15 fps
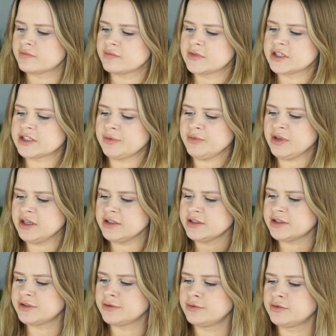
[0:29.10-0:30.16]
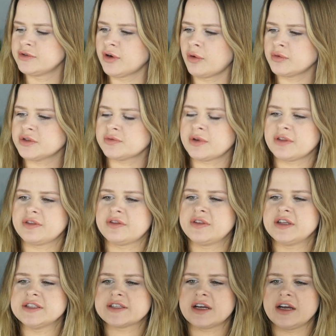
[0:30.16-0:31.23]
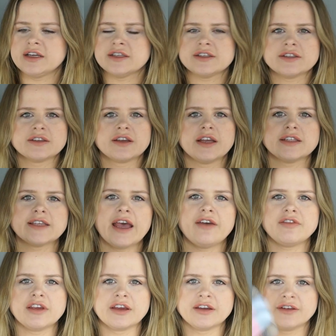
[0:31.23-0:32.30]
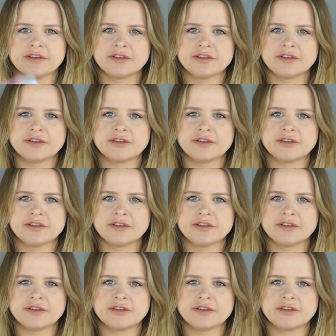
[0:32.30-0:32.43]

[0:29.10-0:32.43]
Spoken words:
Something to note with these guys, it's heavy.